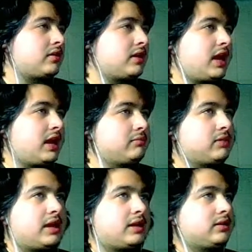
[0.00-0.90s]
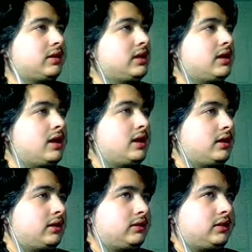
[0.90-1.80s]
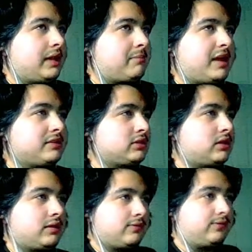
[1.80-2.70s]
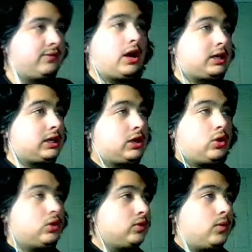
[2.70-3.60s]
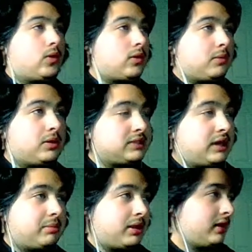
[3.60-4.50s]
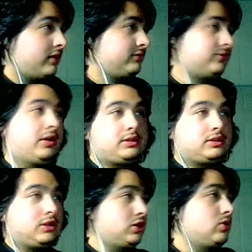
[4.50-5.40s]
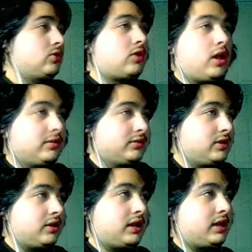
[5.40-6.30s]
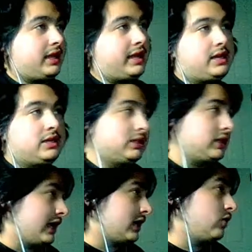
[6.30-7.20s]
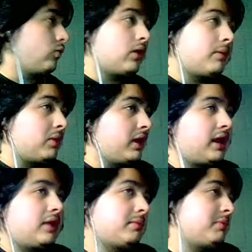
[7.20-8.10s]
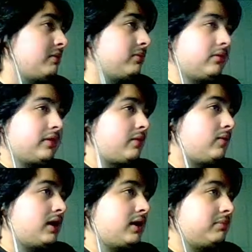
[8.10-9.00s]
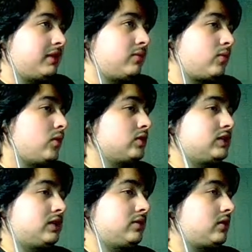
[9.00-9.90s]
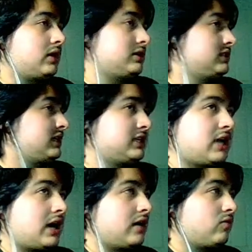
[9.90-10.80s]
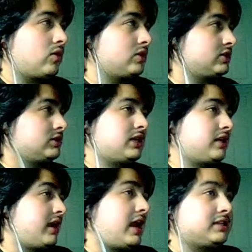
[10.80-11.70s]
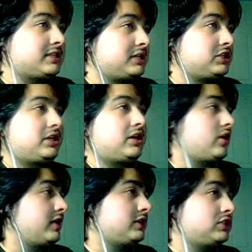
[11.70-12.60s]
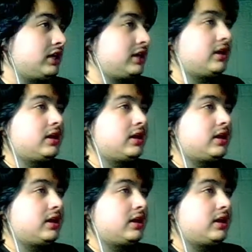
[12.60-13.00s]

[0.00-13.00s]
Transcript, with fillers: game. Like, like basically fuck Cold War multiplayer, fuck the new Call of Duty. Eh, like we're bringing the people that want to play Warzone or are sick and tired of Warzone, sick of the anti-cheat and all that shit.